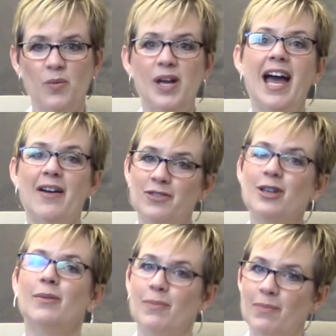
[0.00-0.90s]
we have
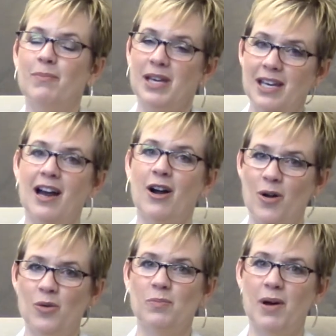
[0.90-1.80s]
to be our
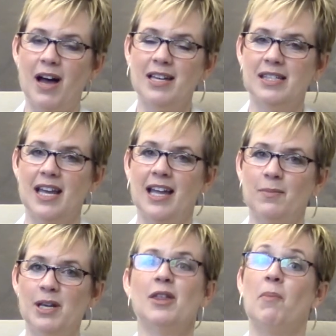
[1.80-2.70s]
own boss
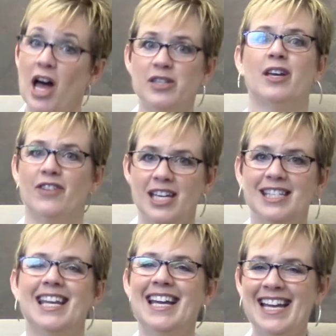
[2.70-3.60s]
and be the boss of us